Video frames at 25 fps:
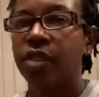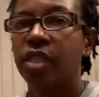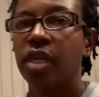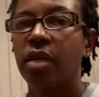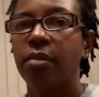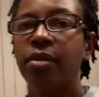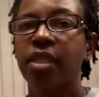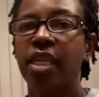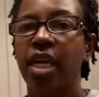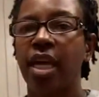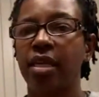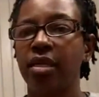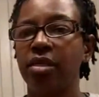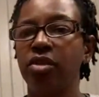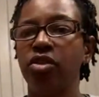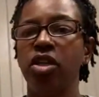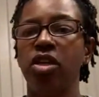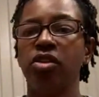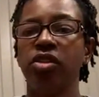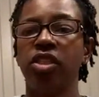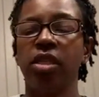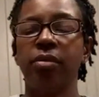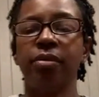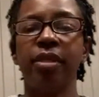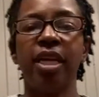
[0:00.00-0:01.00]
sometimes you
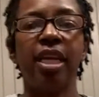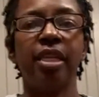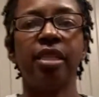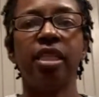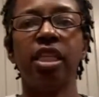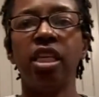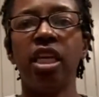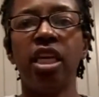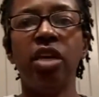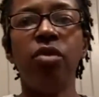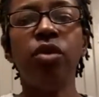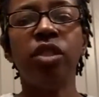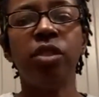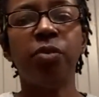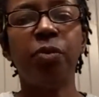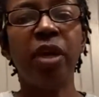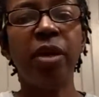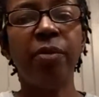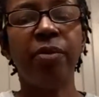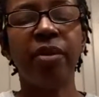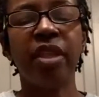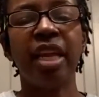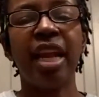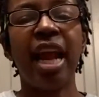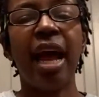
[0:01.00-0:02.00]
know, sometimes it, it was
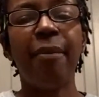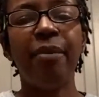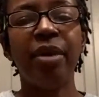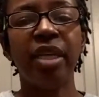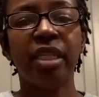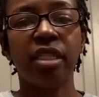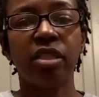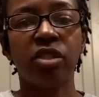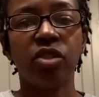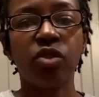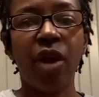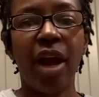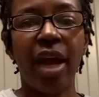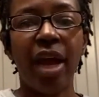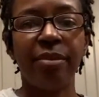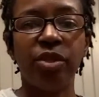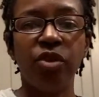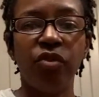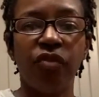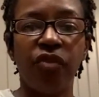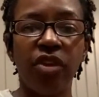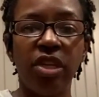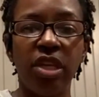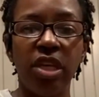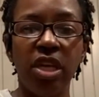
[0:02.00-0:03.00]
people that I've been subscribed
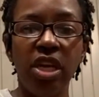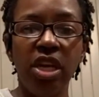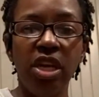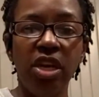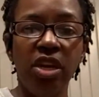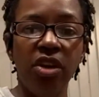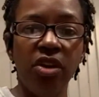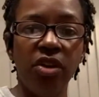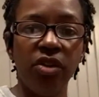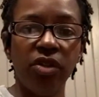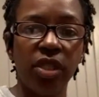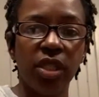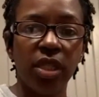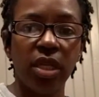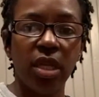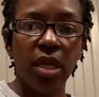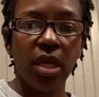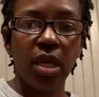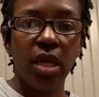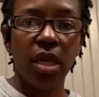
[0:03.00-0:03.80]
to for years.